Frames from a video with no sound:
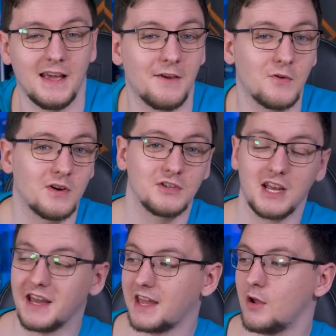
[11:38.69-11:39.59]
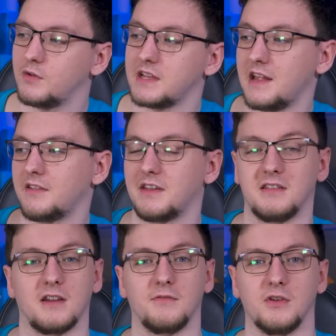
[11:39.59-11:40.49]
If you want to check out anything
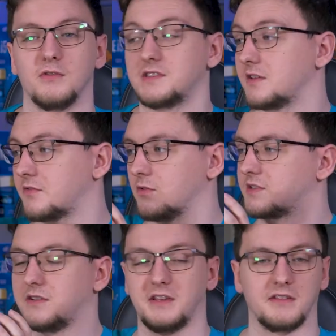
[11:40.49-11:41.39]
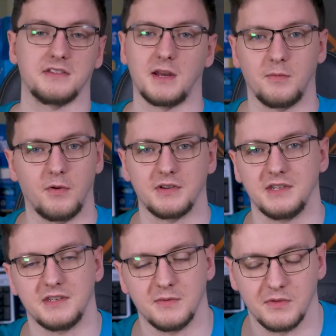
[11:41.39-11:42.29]
that I've used, of course I'll link the Cyberpower
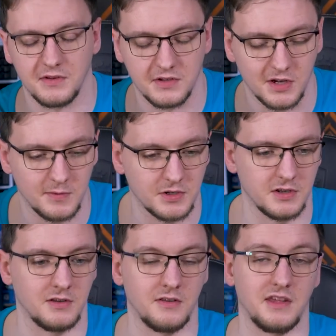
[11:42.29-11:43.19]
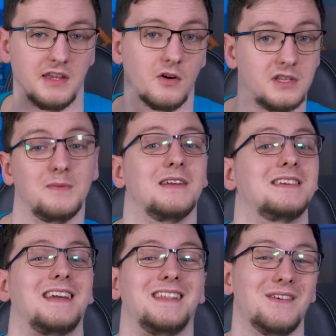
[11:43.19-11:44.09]
system in the description, the
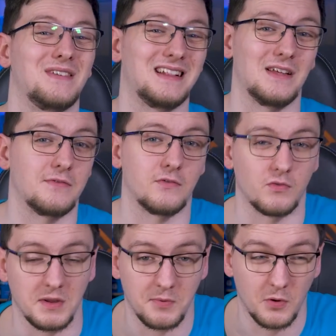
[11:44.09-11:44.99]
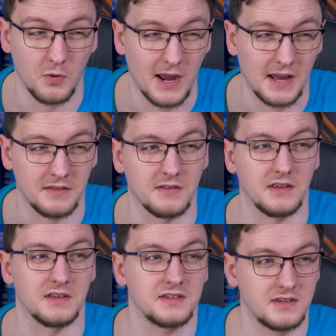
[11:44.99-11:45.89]
Automatic 1111 repo, and
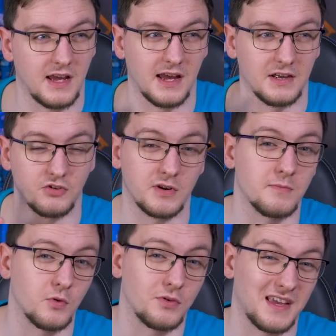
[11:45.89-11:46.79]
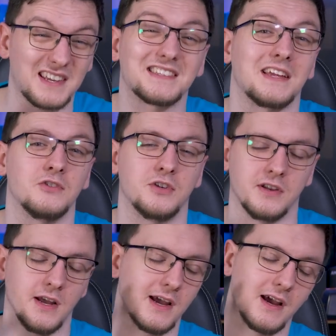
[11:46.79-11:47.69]
the Dreambooth
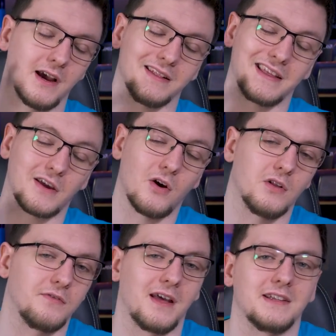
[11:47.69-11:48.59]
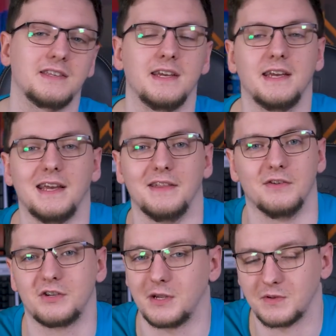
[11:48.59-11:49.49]
extension. I'll link all of that in
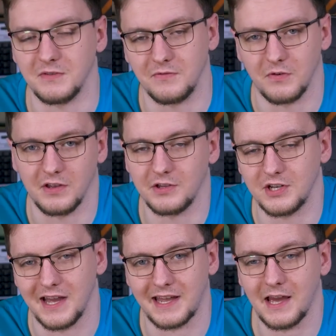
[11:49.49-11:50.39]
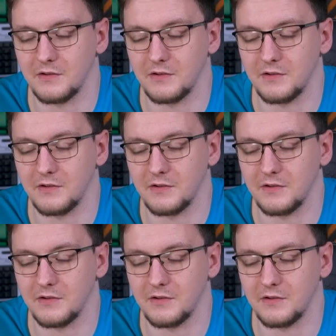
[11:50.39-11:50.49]
the description for you to check